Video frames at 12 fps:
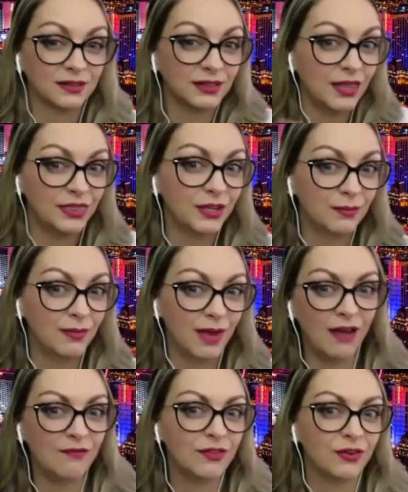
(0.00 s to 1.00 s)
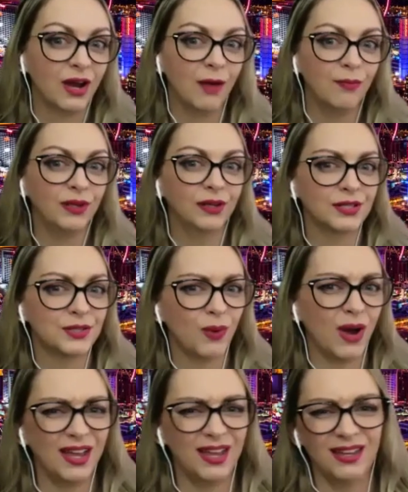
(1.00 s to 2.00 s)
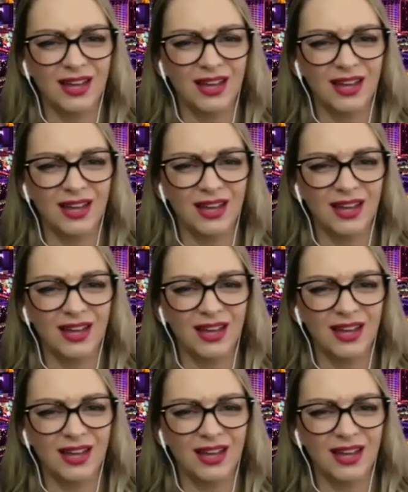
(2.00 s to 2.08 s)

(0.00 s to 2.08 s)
let them have their happiness. Why?